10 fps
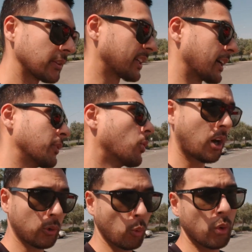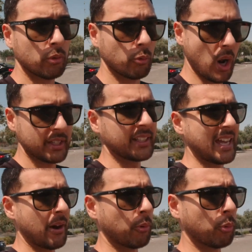out there are rocking
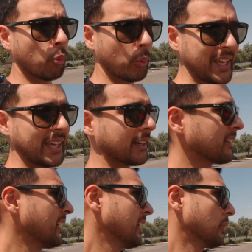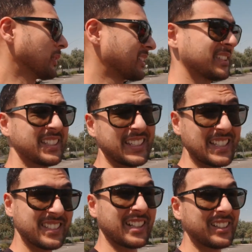that wing, which isn't
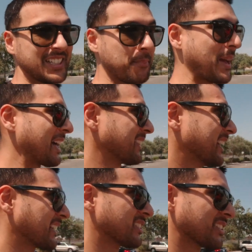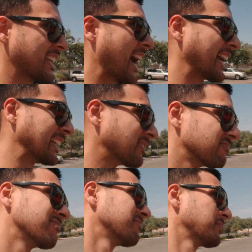necessarily a bad thing. It's just I
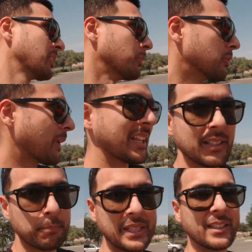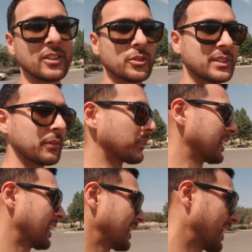would rather be a little different, I